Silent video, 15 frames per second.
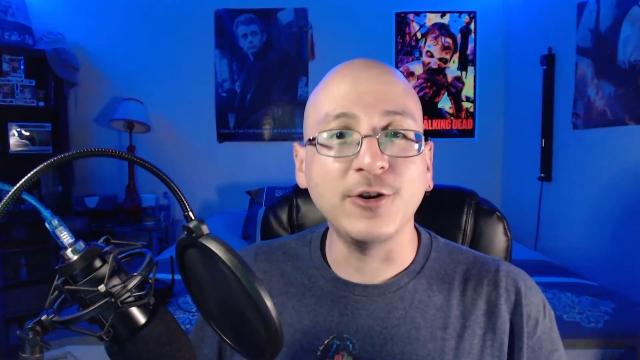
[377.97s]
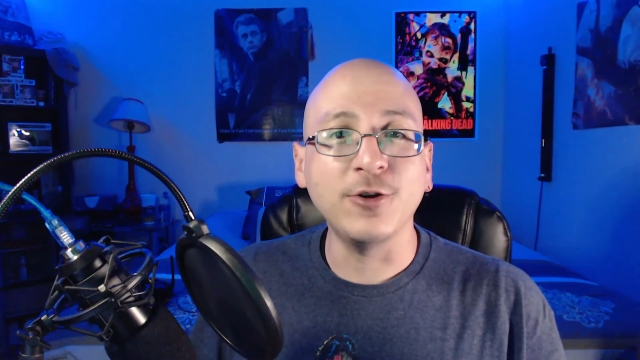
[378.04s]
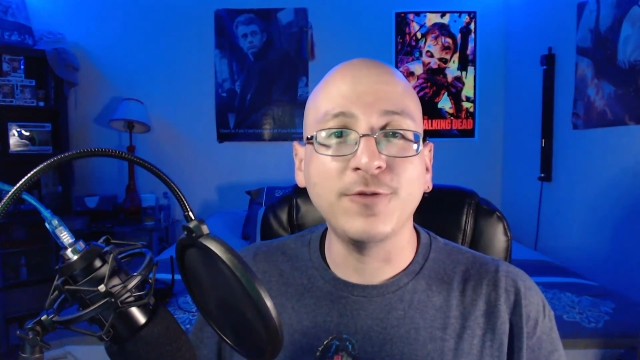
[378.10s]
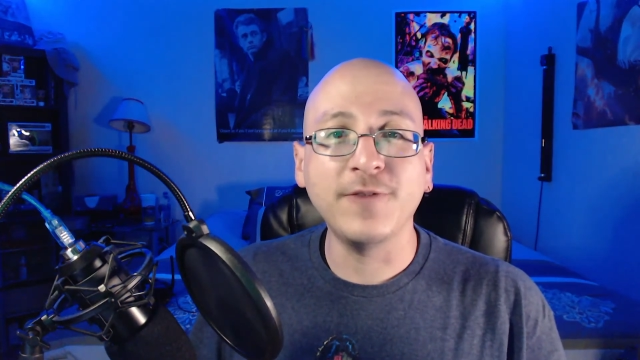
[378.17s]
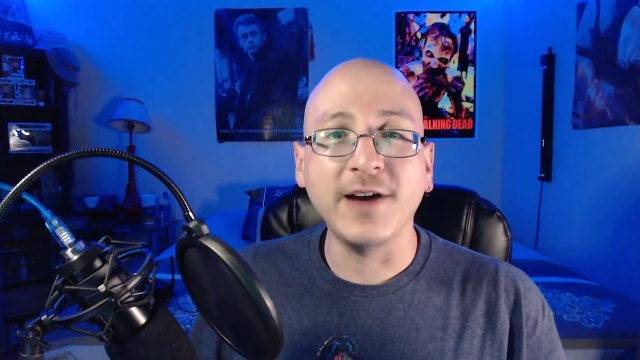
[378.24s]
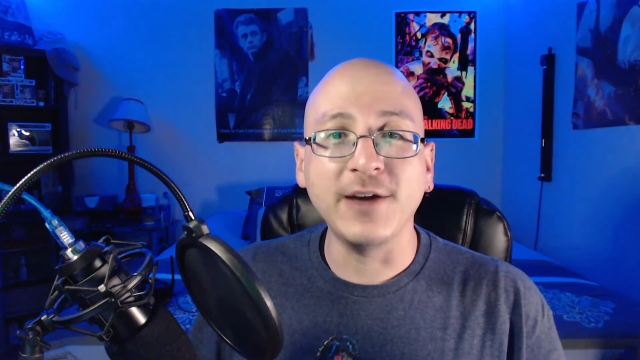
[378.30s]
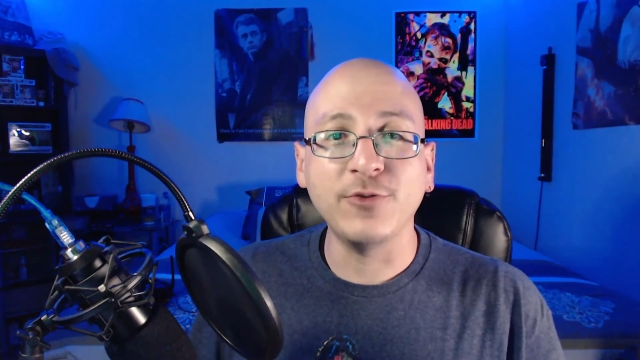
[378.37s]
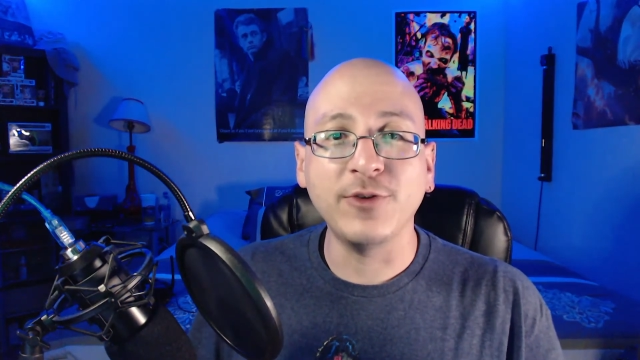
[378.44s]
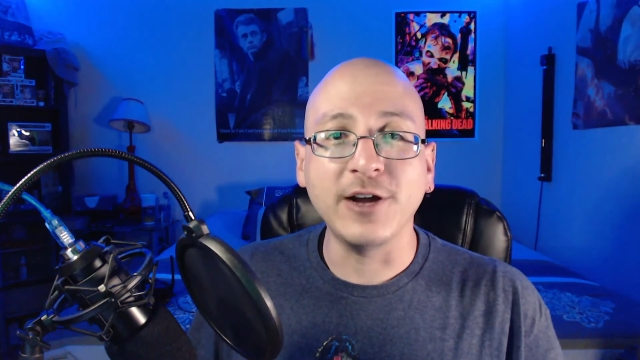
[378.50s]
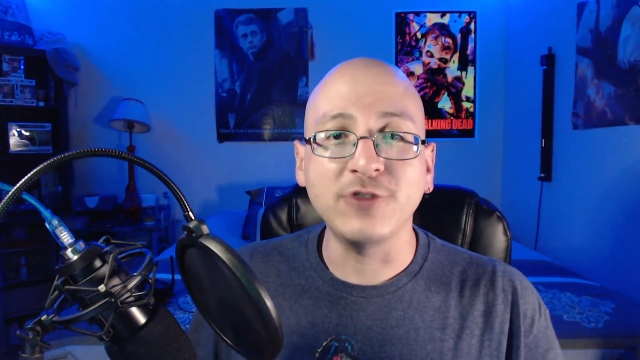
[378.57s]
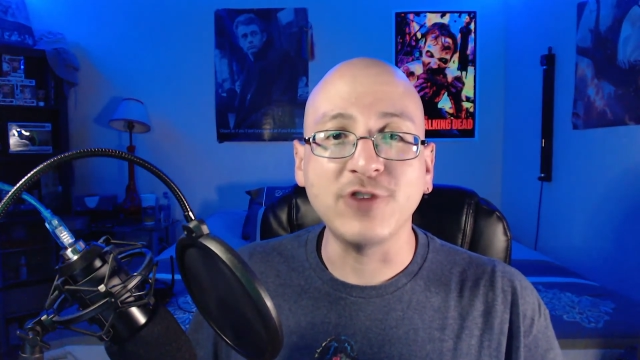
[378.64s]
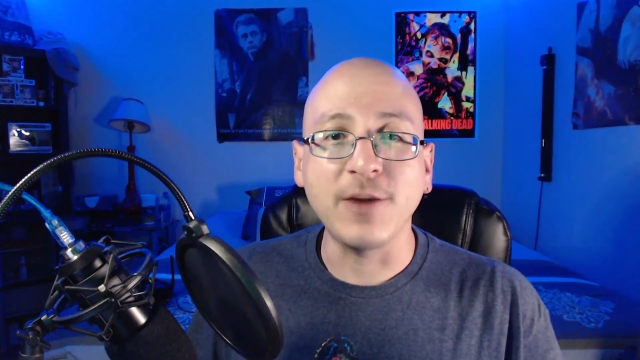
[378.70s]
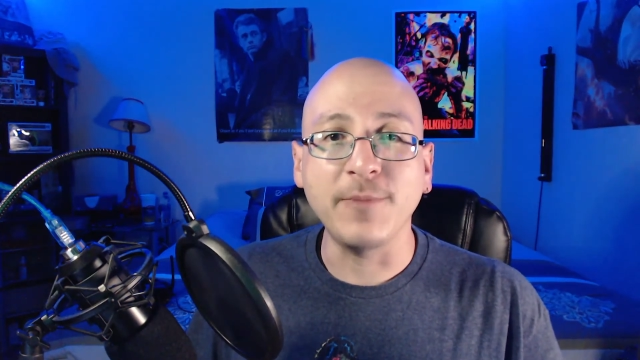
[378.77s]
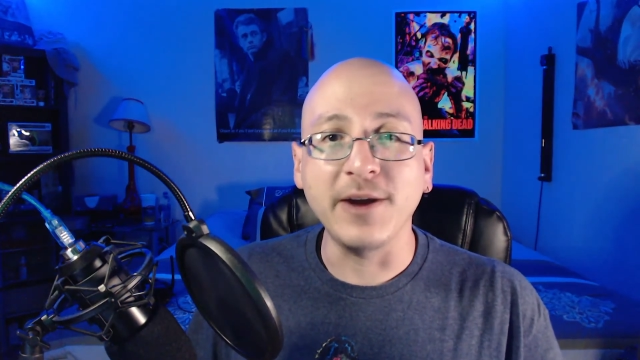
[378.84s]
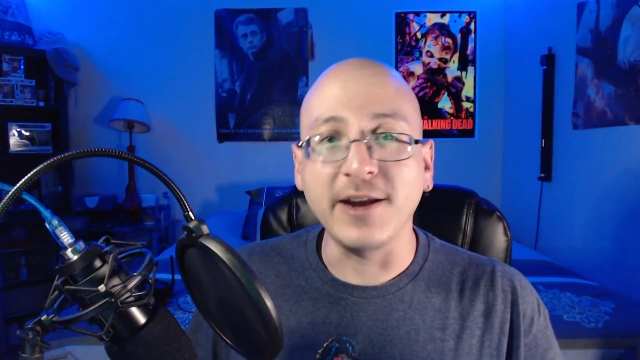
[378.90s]
notified when I
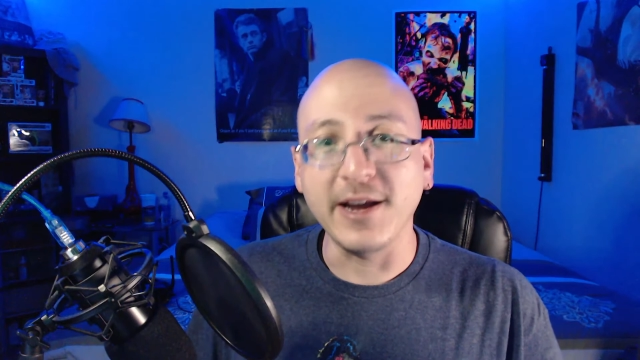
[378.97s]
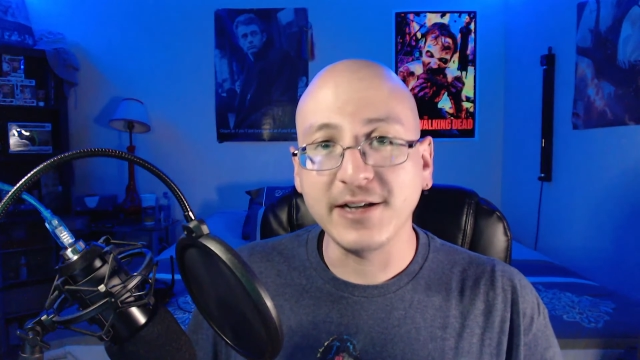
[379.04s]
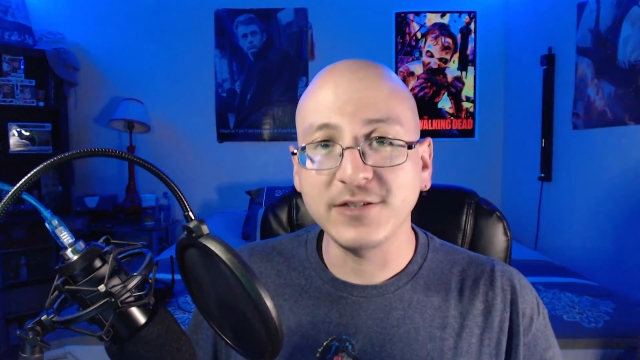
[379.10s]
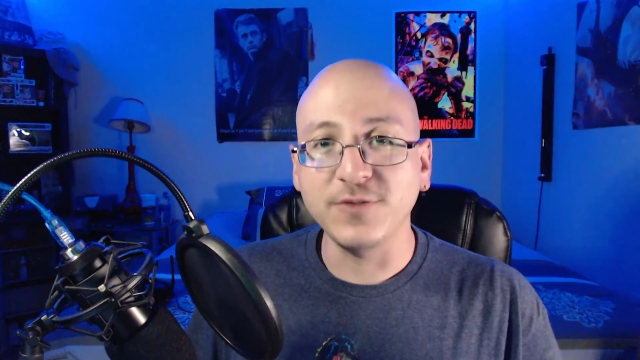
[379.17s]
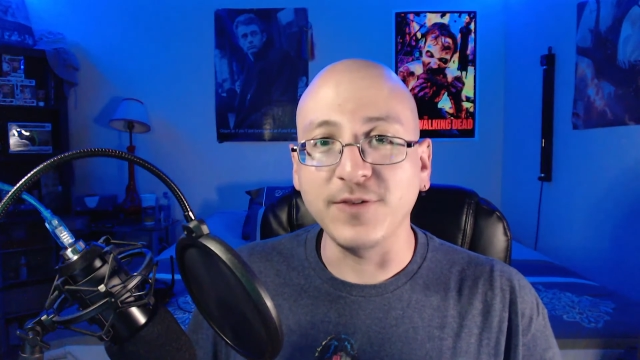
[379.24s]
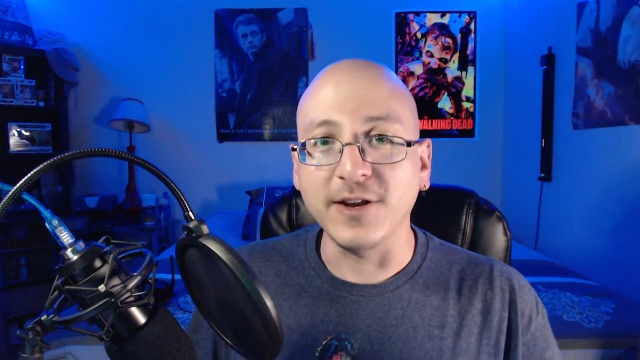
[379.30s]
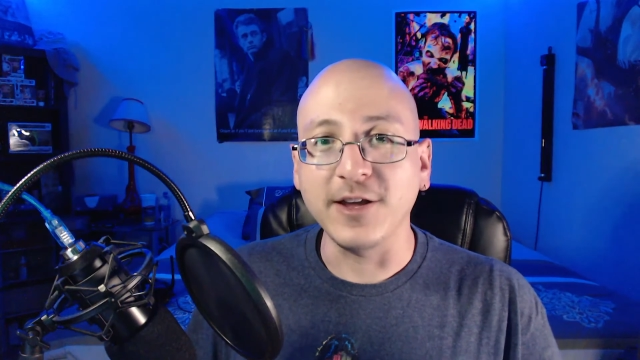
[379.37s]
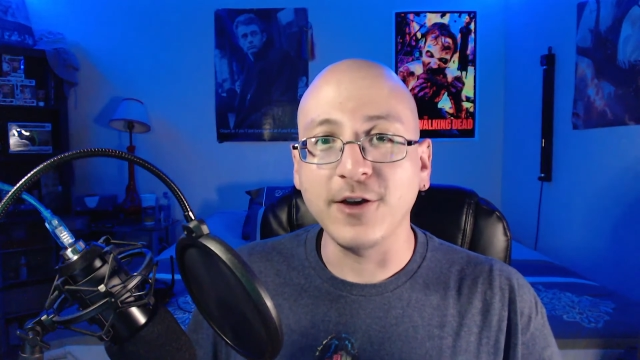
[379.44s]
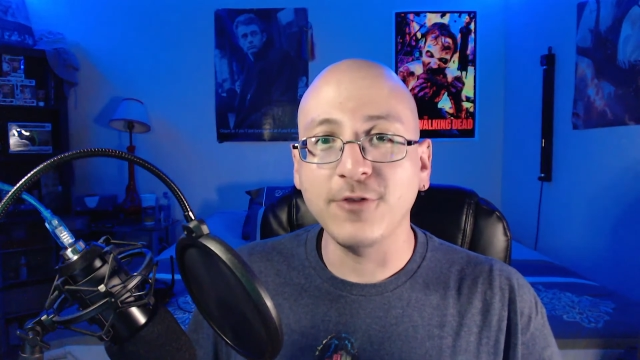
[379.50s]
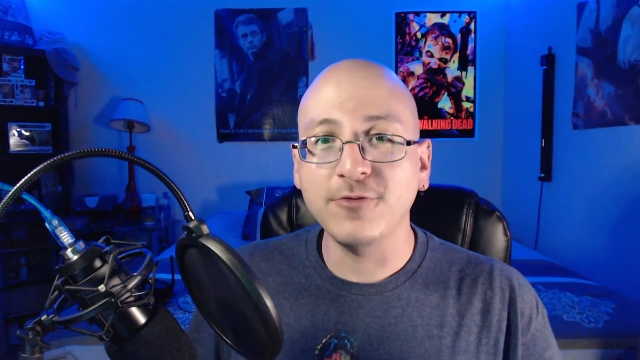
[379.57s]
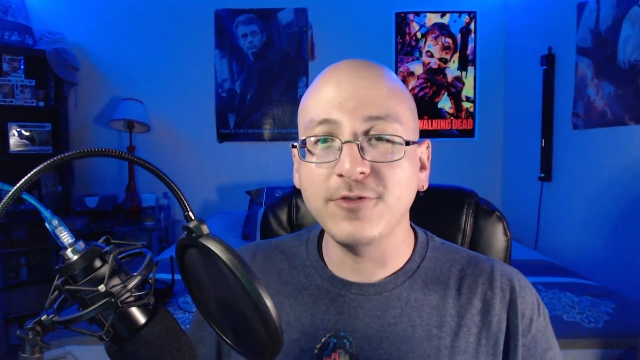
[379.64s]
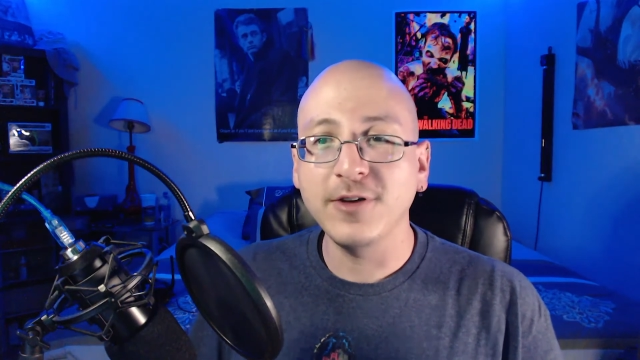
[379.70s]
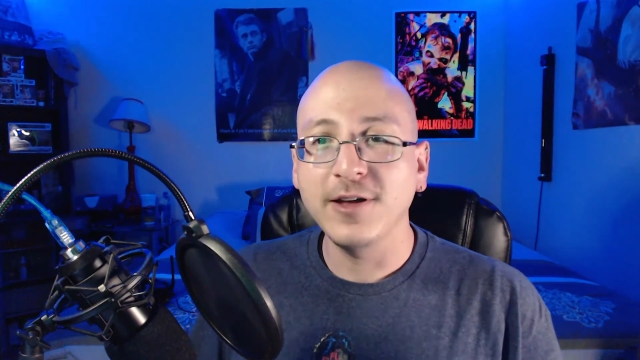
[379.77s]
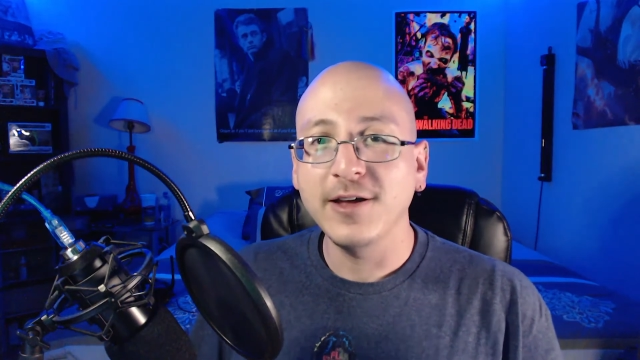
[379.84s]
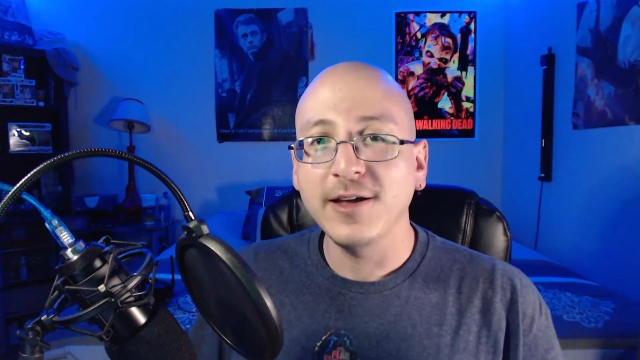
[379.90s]
drop my next video,